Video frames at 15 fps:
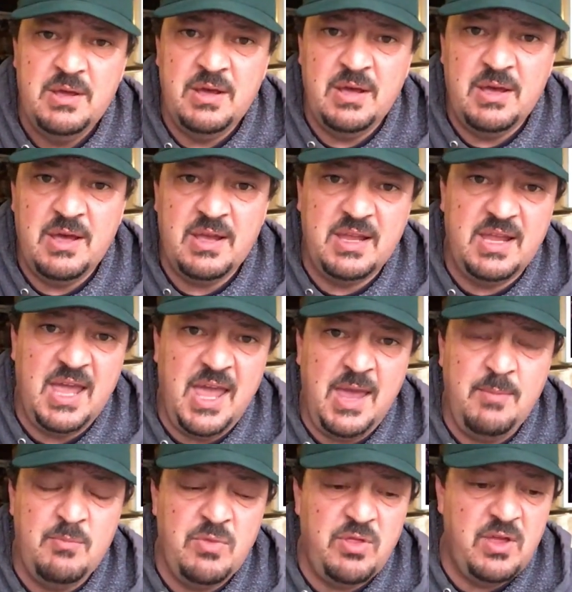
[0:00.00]
Uh, a
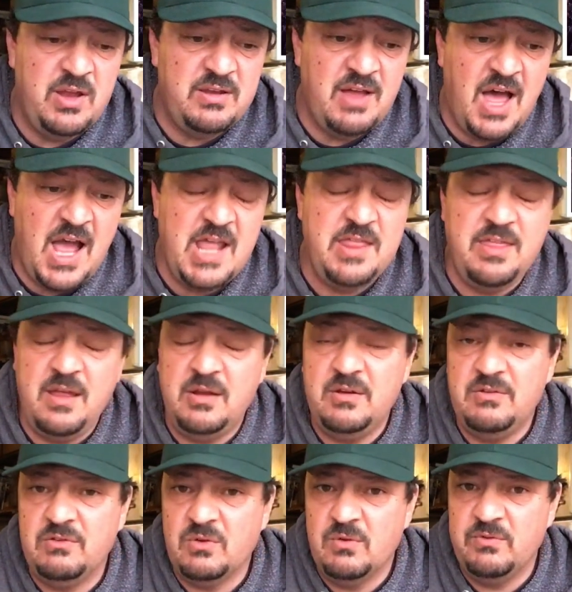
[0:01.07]
game that I think
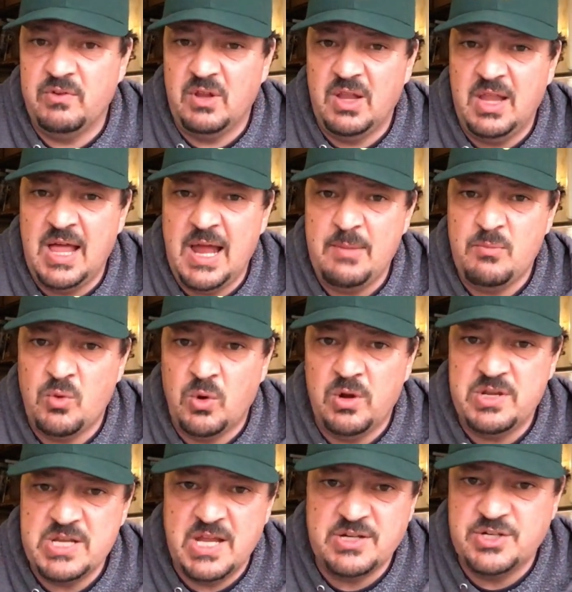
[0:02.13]
deserves a lot more
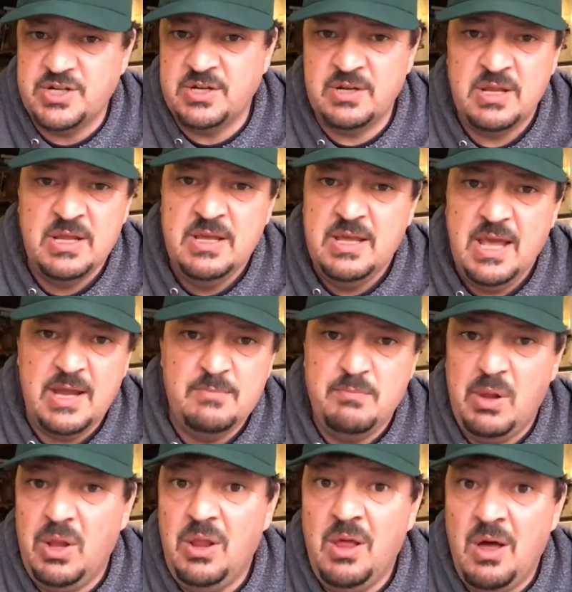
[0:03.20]
attention
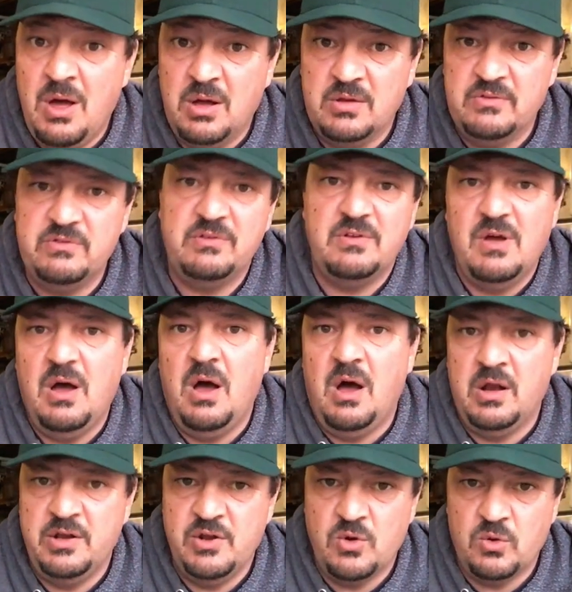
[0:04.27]
and belongs
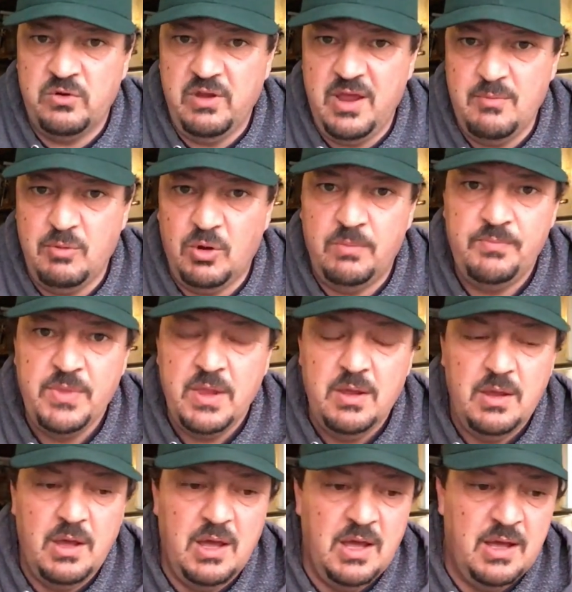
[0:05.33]
on your table.
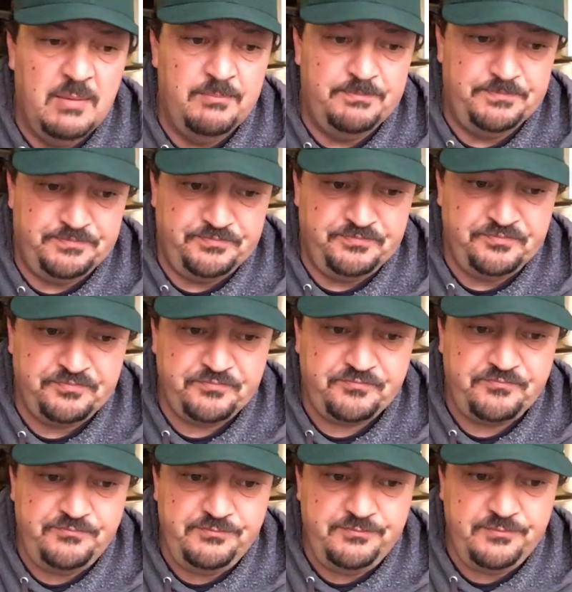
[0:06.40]
Um,
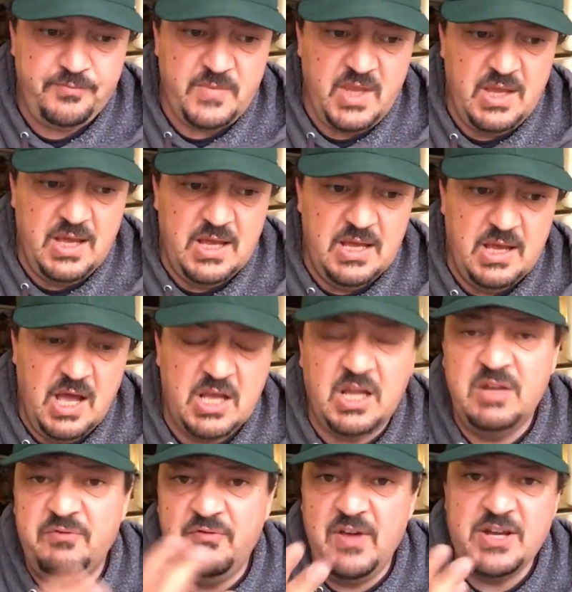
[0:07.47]
a
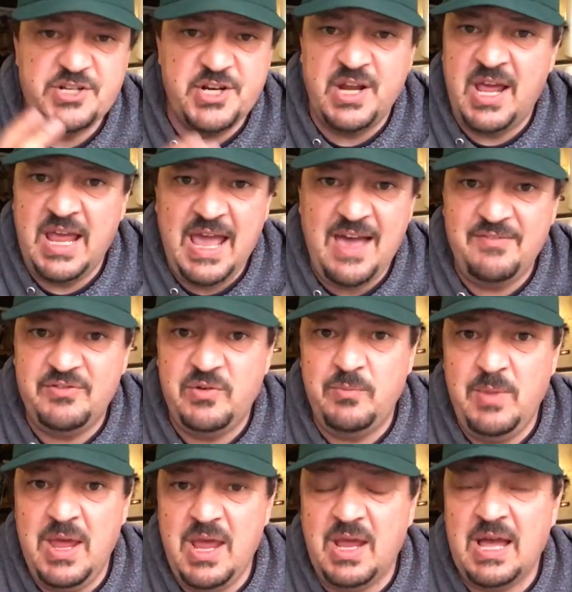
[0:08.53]
confession I have to
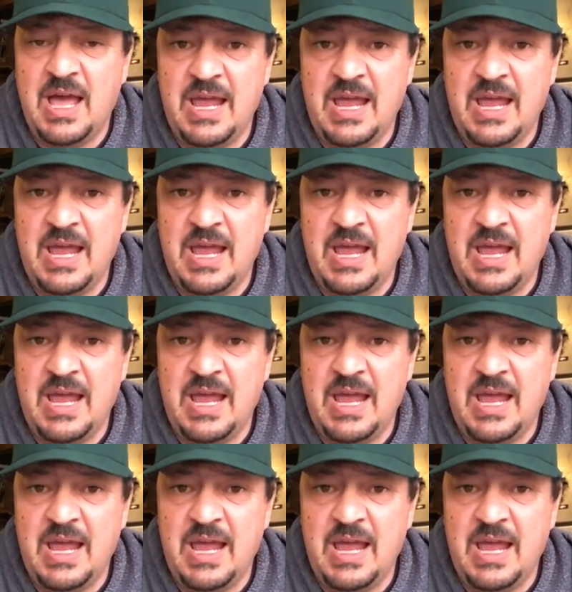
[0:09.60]
make.